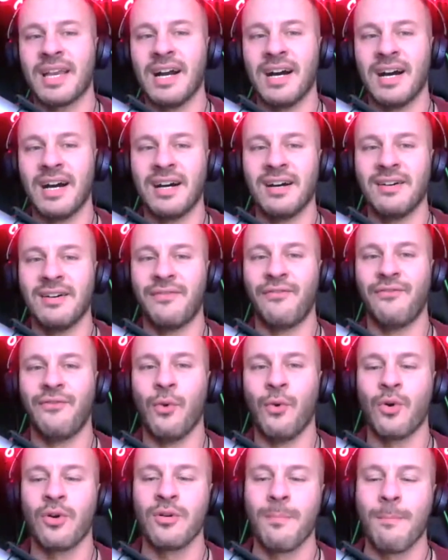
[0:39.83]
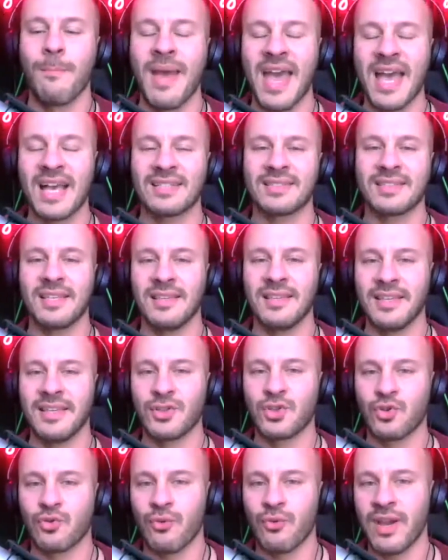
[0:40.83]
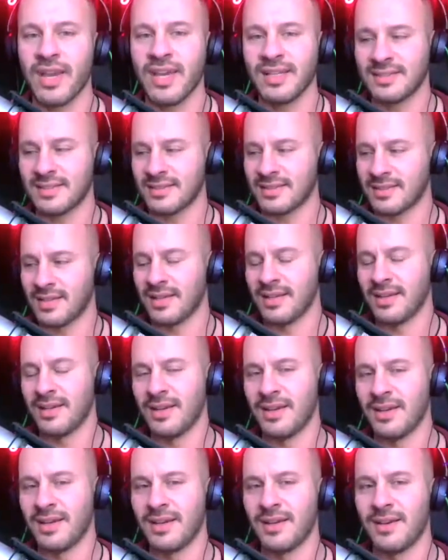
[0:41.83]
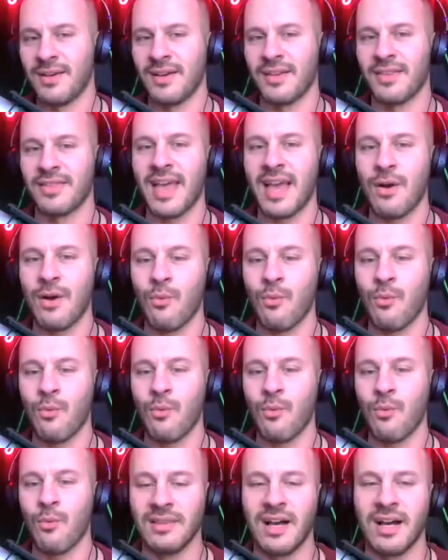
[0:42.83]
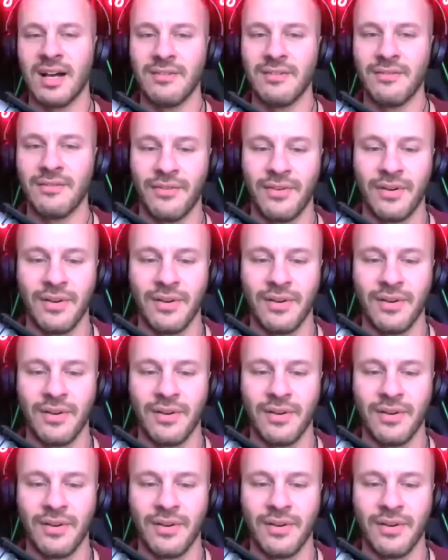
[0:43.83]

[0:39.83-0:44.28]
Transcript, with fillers: of four masculine traits that women love.